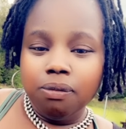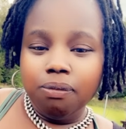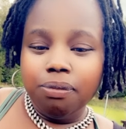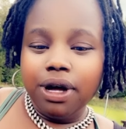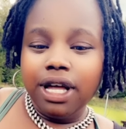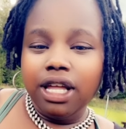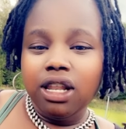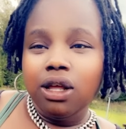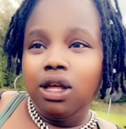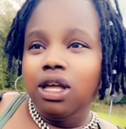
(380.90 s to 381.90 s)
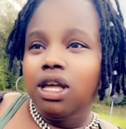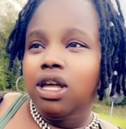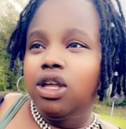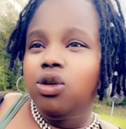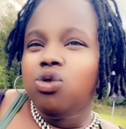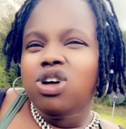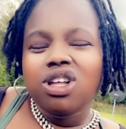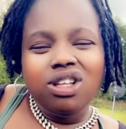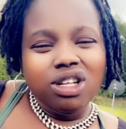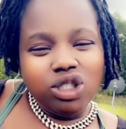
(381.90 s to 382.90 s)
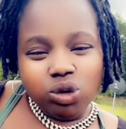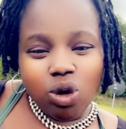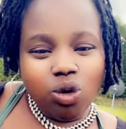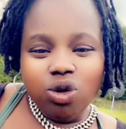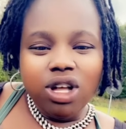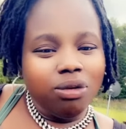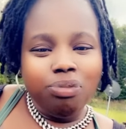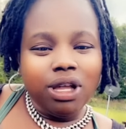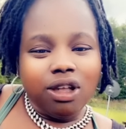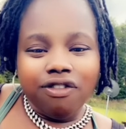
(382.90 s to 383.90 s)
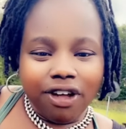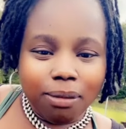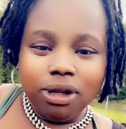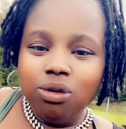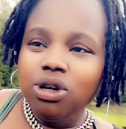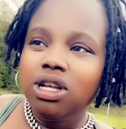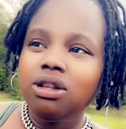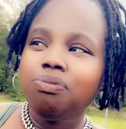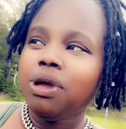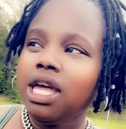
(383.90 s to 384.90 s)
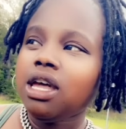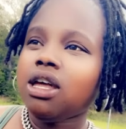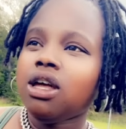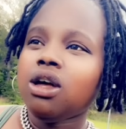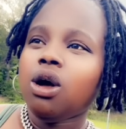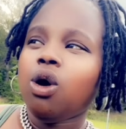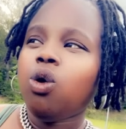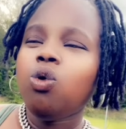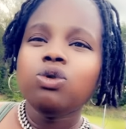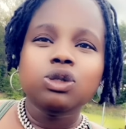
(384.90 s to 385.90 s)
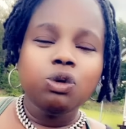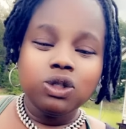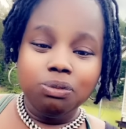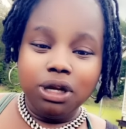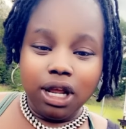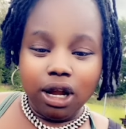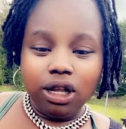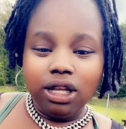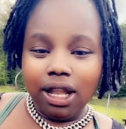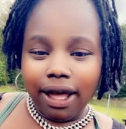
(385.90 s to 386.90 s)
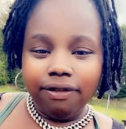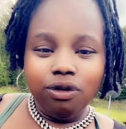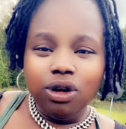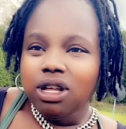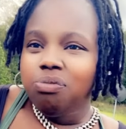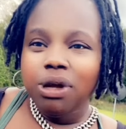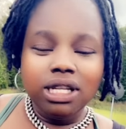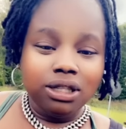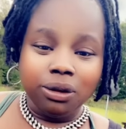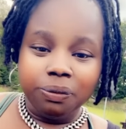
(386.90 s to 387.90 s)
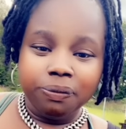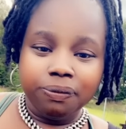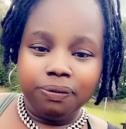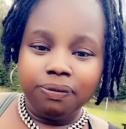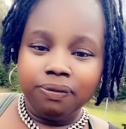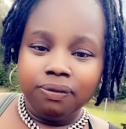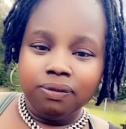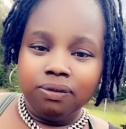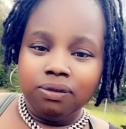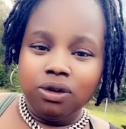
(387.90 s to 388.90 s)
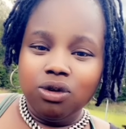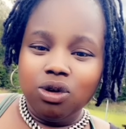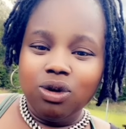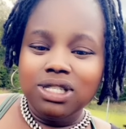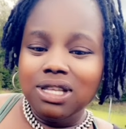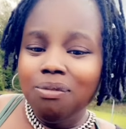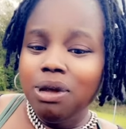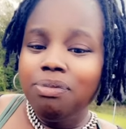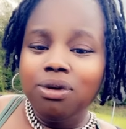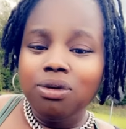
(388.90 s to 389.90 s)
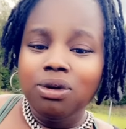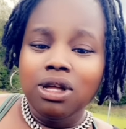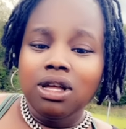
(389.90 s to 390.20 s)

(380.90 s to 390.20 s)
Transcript: but you couldn't control you couldn't pick your family you couldn't pick who was supposed to be there in your life you couldn't pick them you know and some people